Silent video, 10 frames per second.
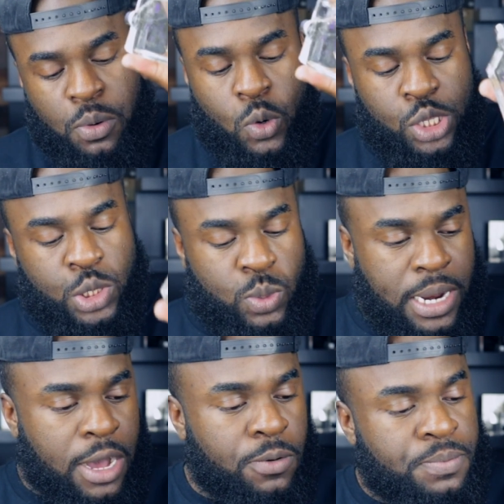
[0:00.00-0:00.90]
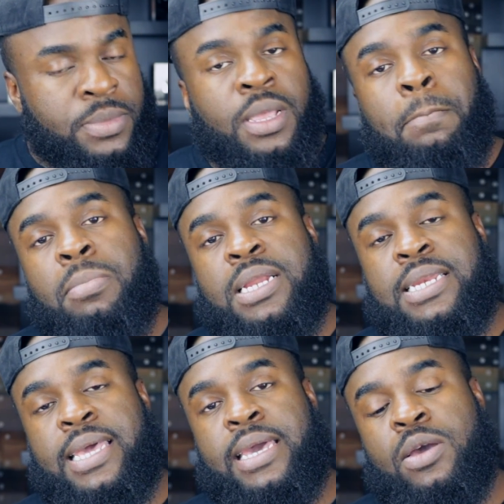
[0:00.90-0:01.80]
Pull this one out.
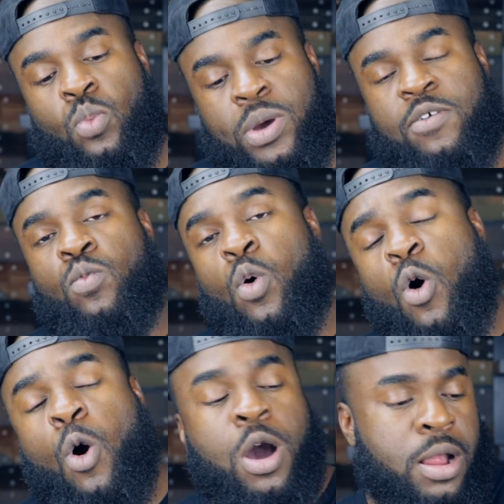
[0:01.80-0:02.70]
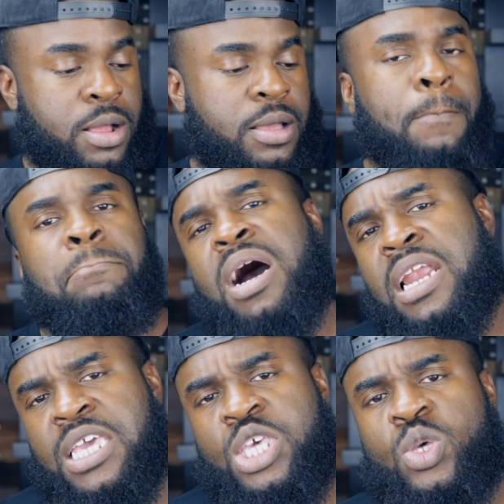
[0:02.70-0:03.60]
Monday we wore
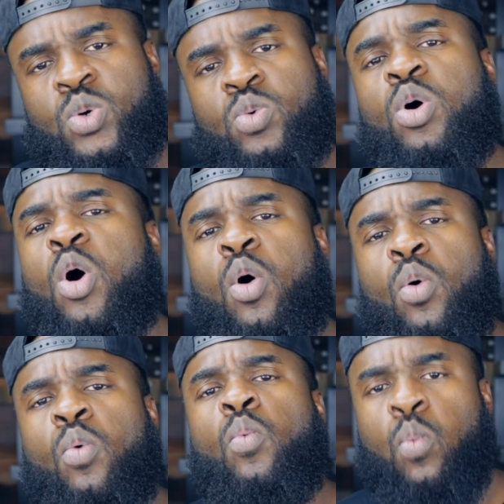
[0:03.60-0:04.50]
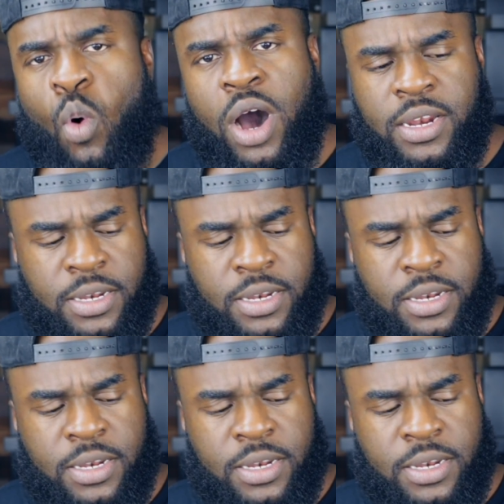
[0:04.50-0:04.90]
Molecule 01.